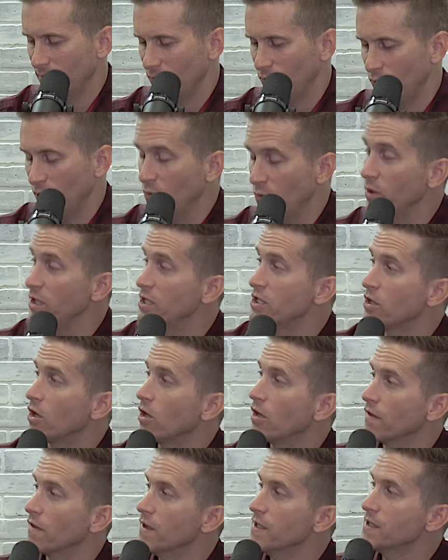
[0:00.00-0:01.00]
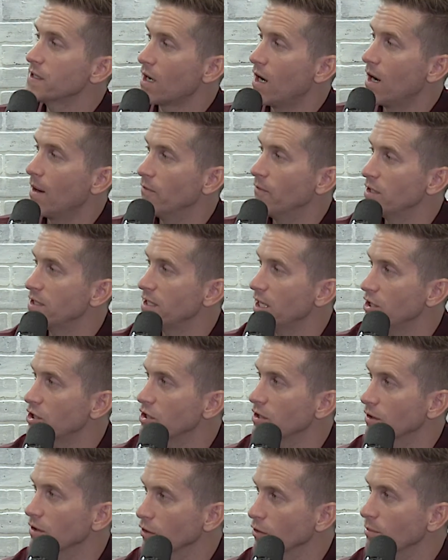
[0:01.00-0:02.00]
when we started this
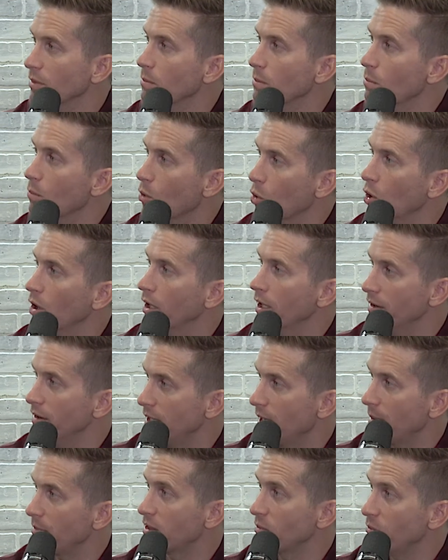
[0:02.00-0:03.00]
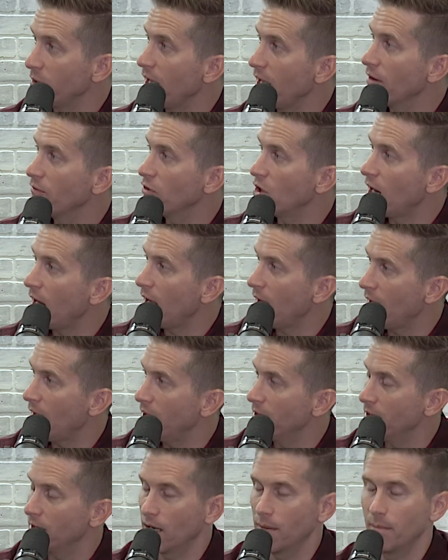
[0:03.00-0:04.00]
conversation a little bit more in depth than we ever
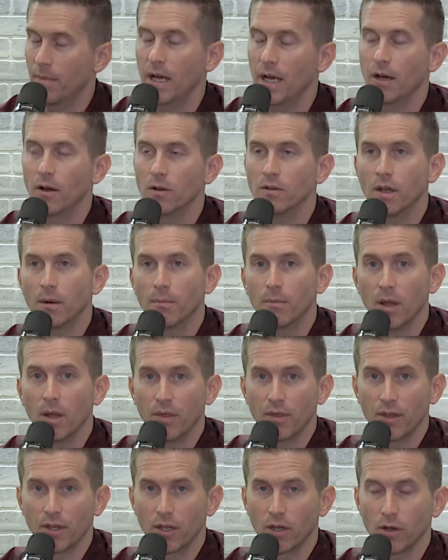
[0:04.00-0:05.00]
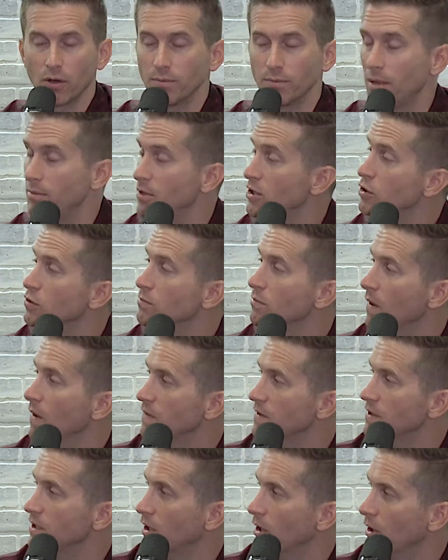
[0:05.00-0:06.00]
had about a month ago, maybe 2
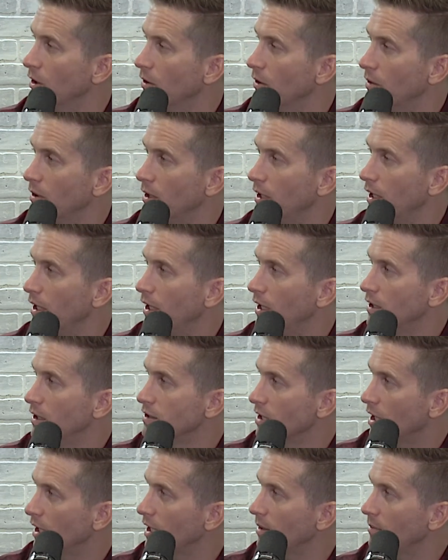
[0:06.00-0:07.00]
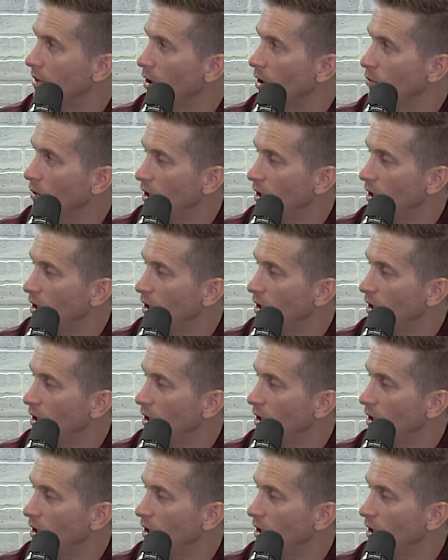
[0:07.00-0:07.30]
months ago, talking about